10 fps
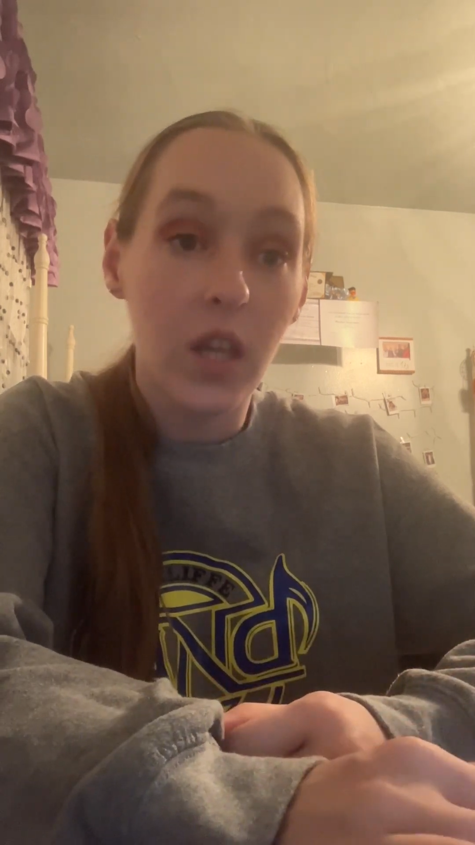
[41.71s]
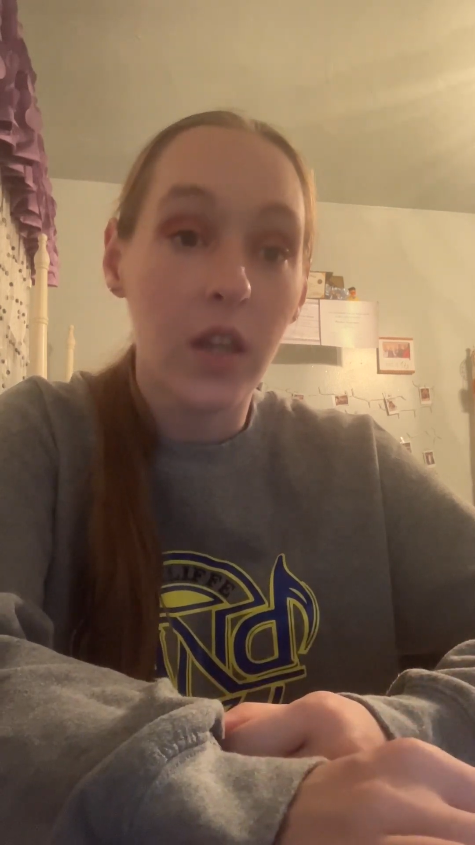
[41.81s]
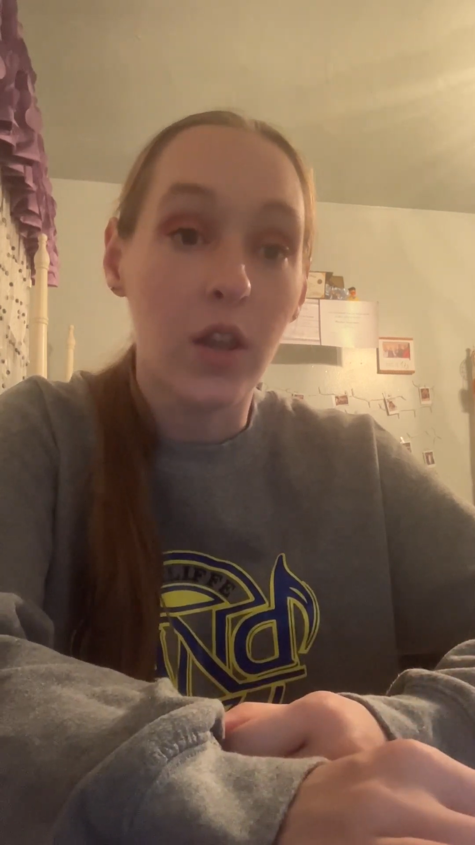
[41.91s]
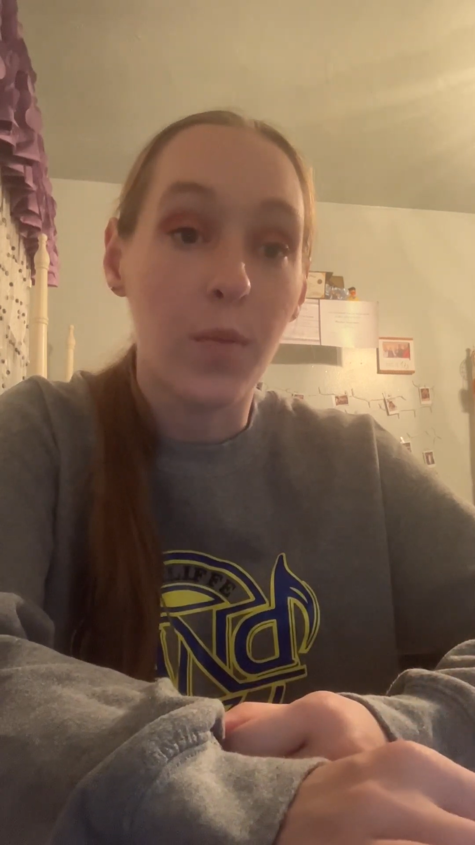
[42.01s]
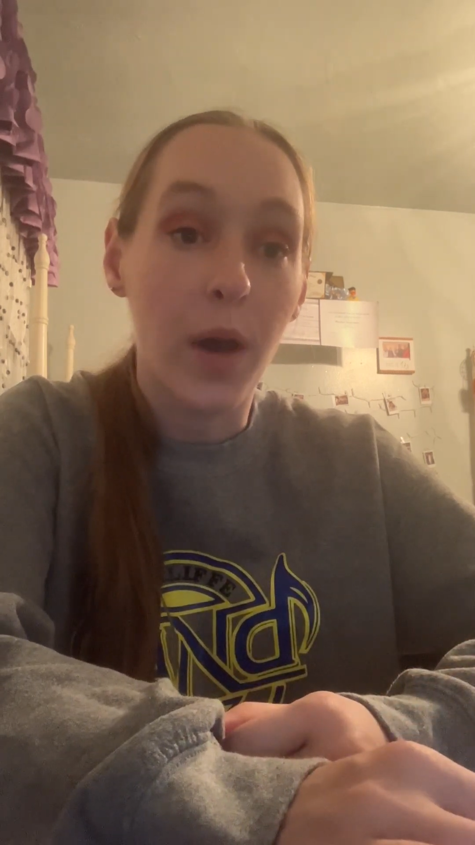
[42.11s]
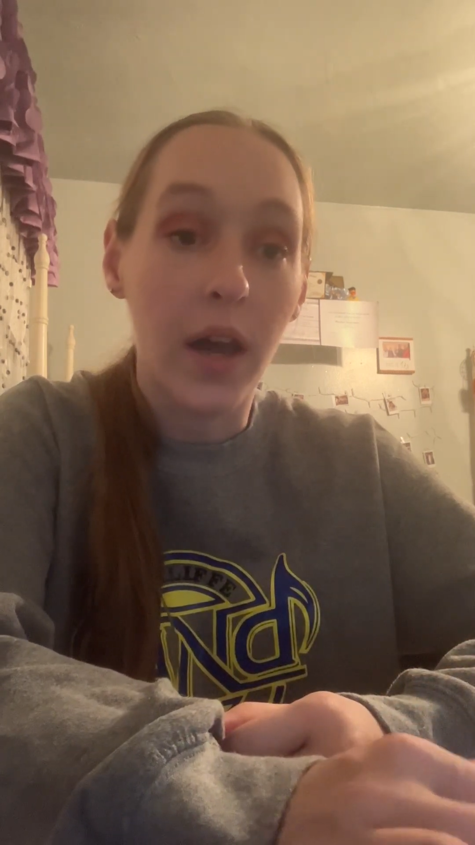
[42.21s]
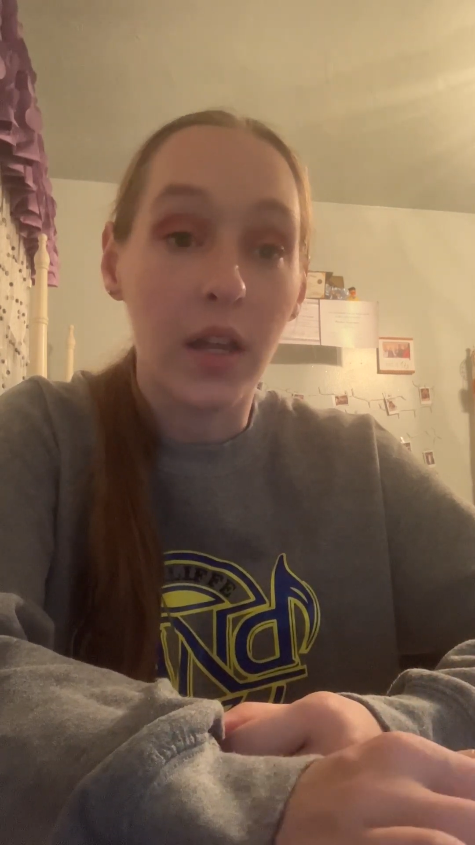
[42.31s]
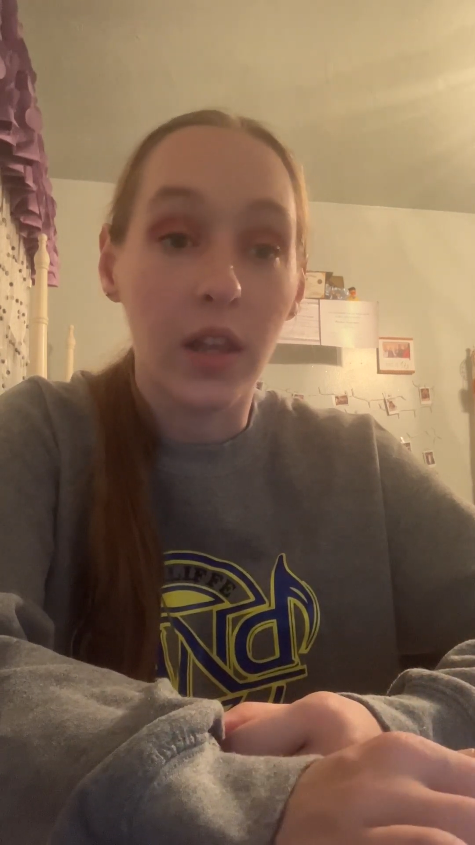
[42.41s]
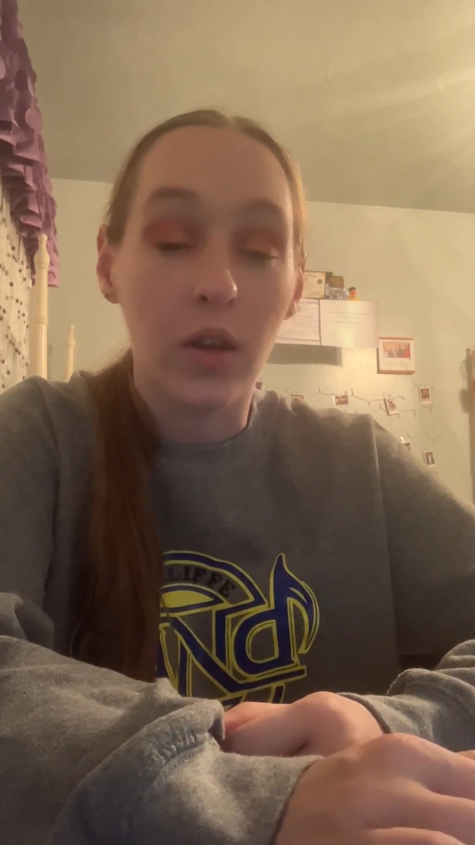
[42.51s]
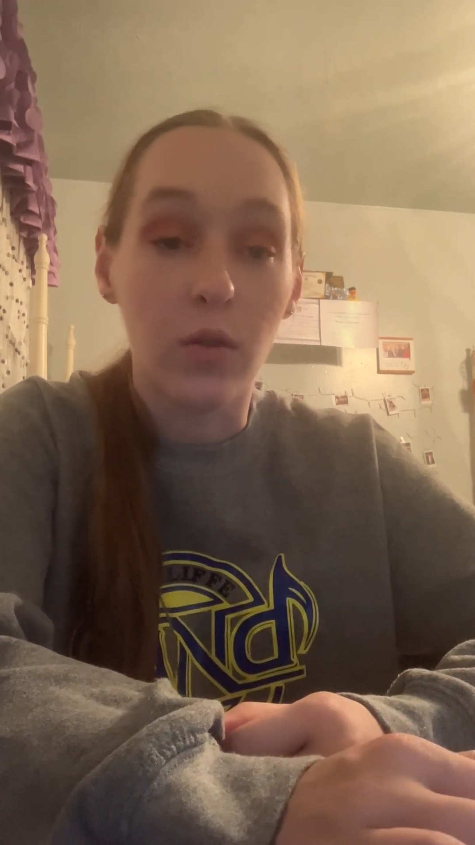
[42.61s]
Their body
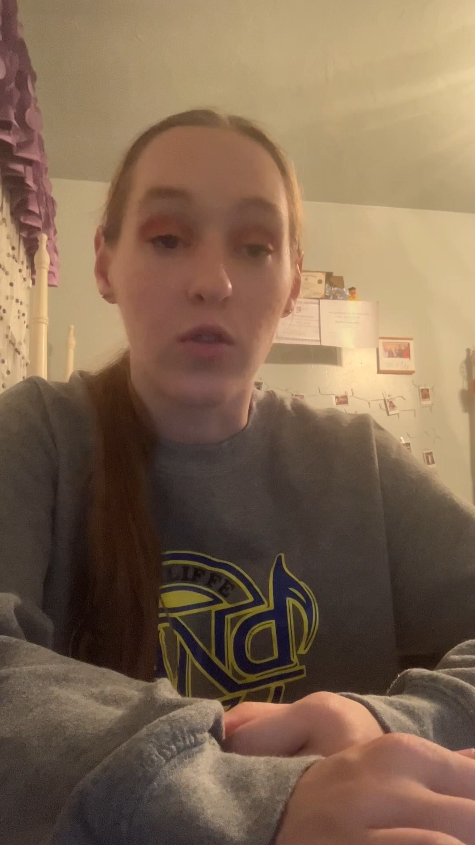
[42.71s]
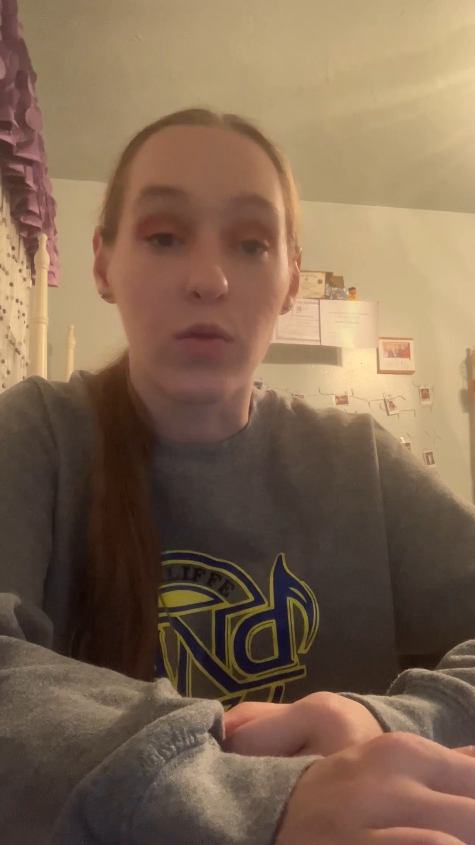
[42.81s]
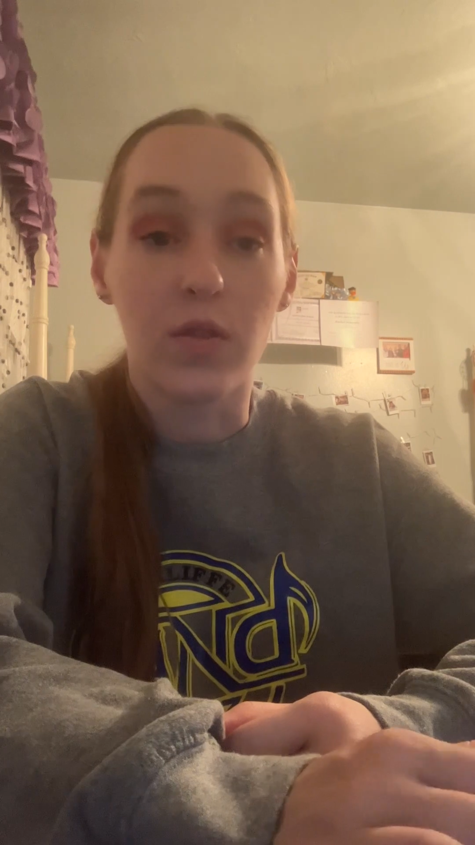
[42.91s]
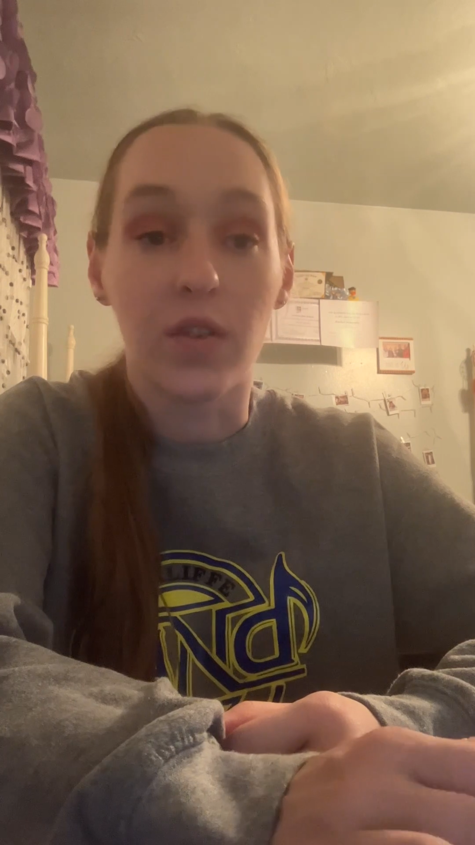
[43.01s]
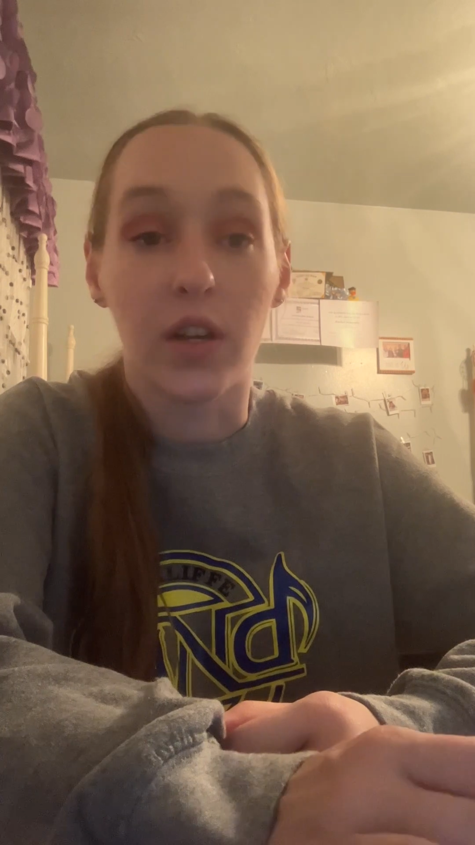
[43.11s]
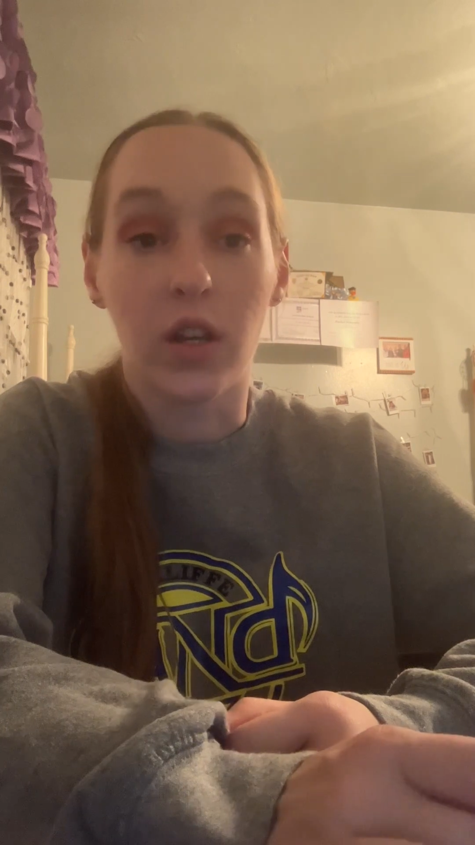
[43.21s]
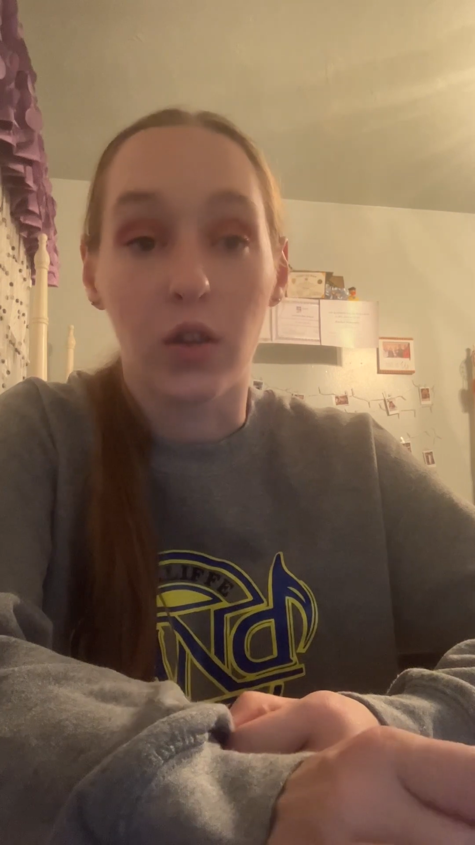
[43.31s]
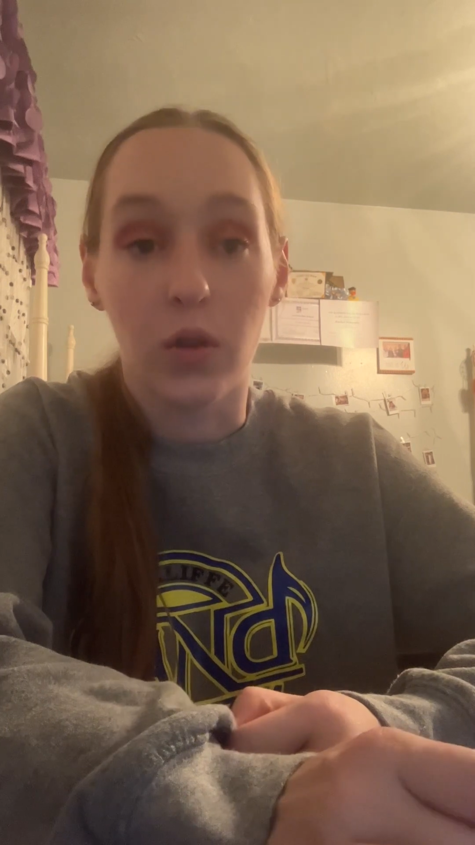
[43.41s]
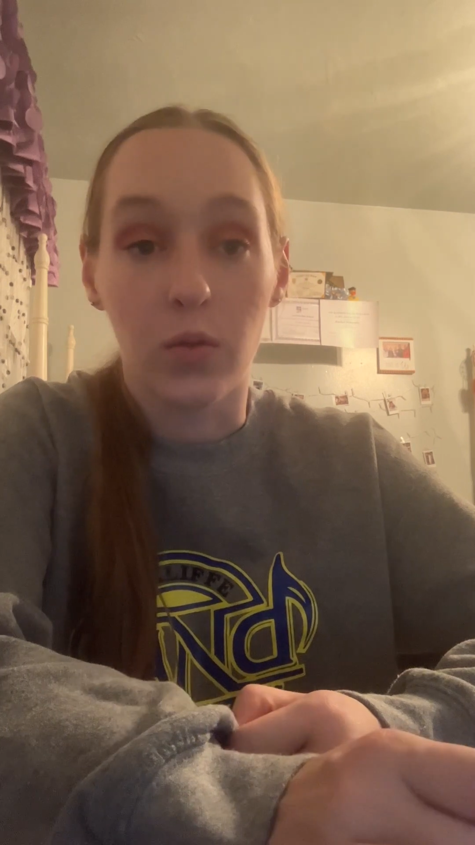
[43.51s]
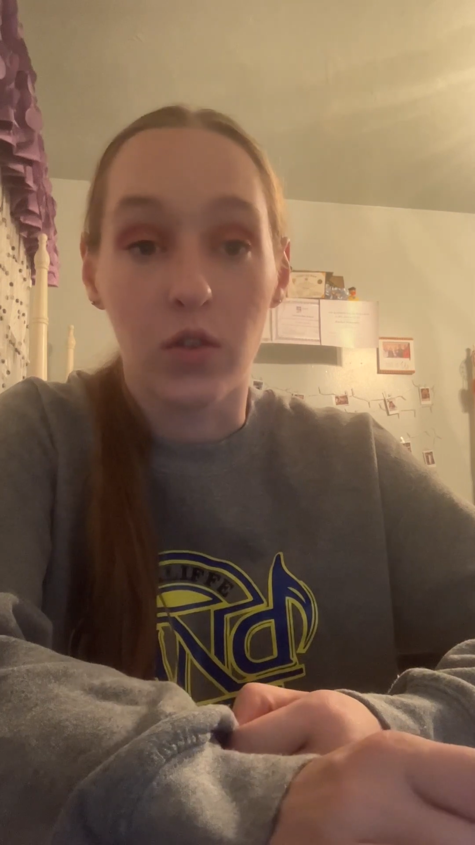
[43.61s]
language was very
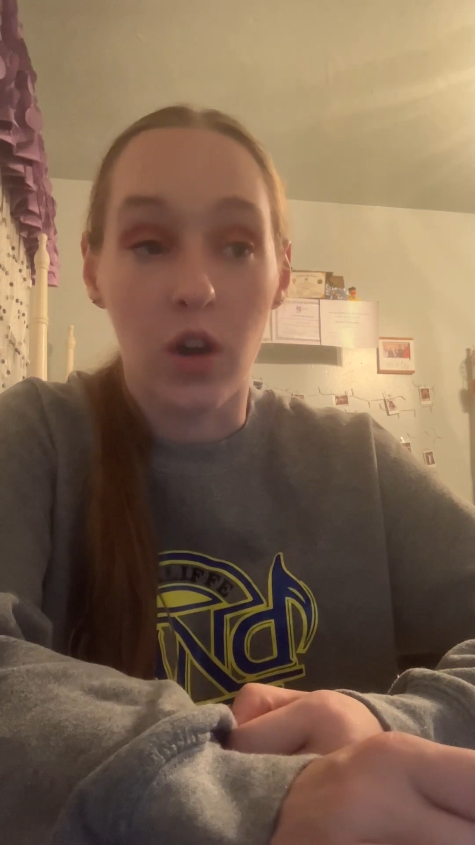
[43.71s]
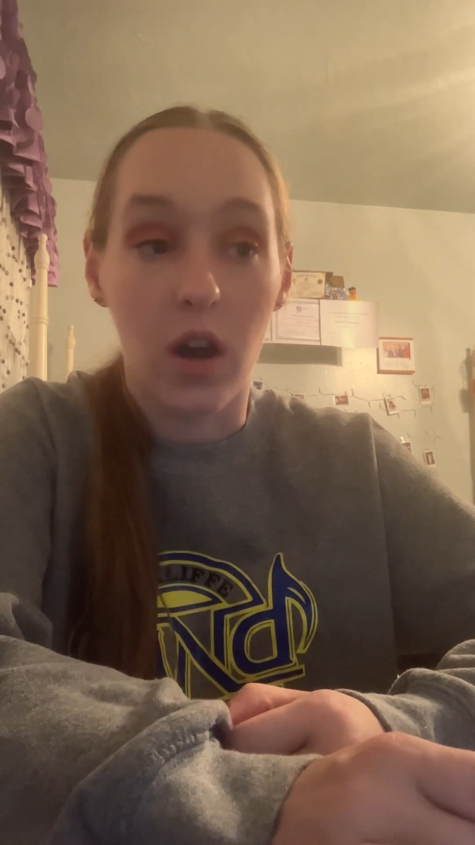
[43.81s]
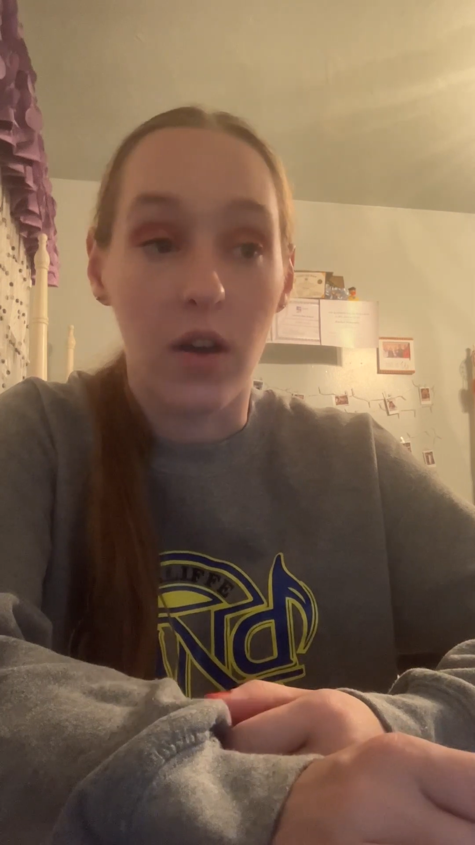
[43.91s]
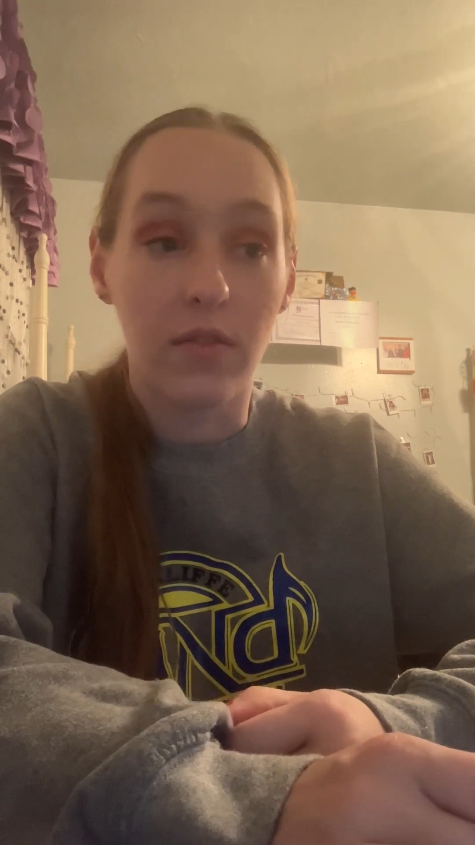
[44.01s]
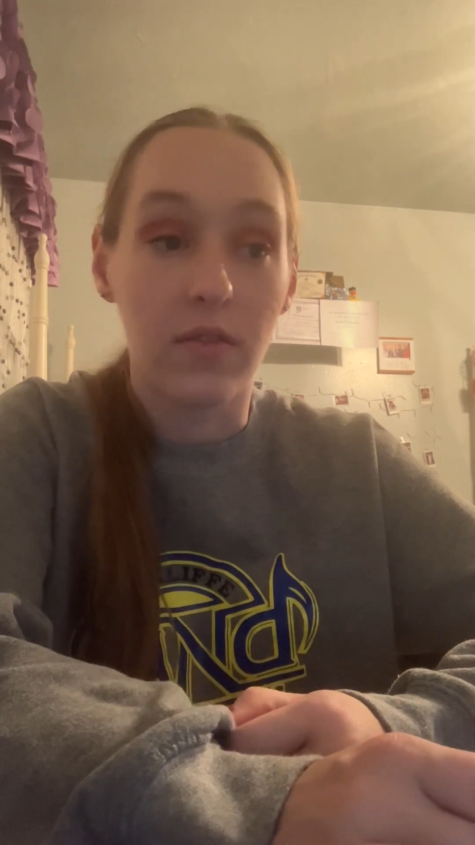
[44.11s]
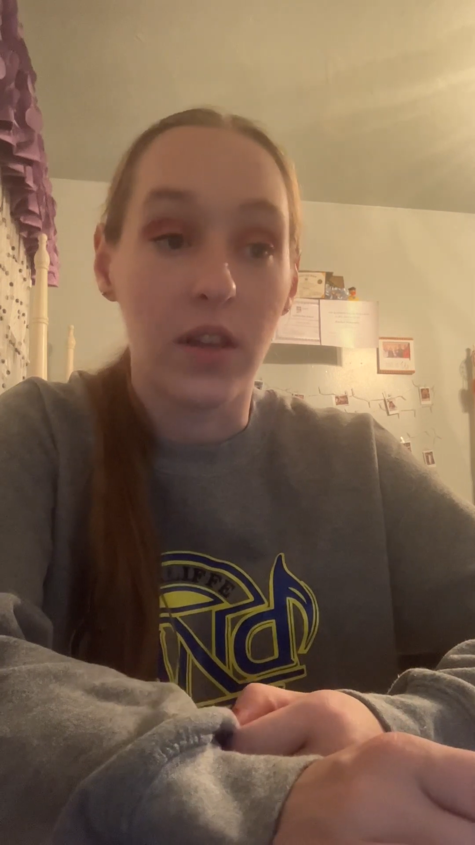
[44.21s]
closed off,